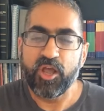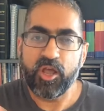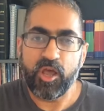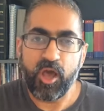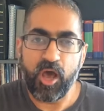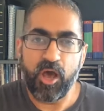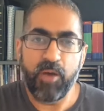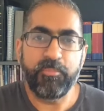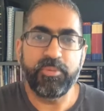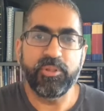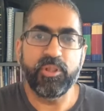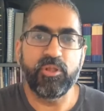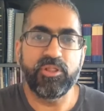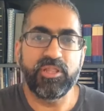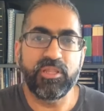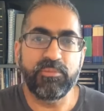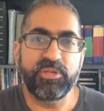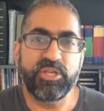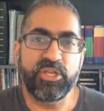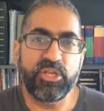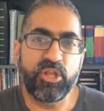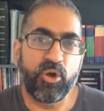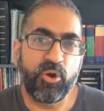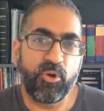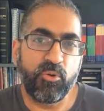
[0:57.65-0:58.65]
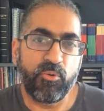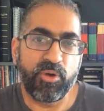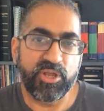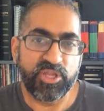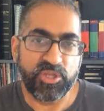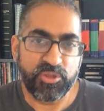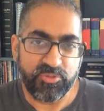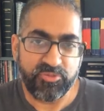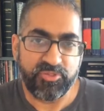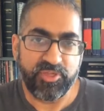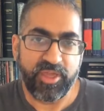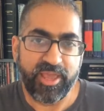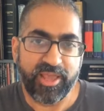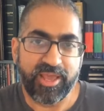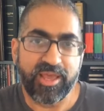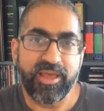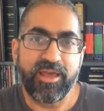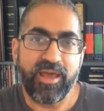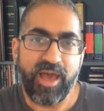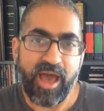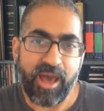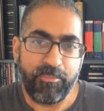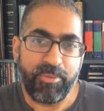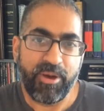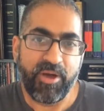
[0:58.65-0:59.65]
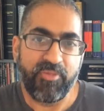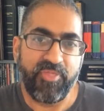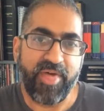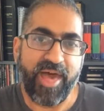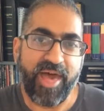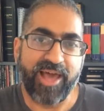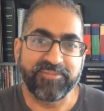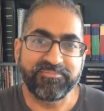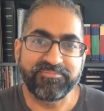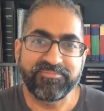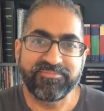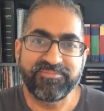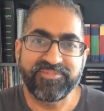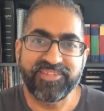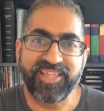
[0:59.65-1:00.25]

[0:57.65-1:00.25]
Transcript: Comment below and let me know what you think about that.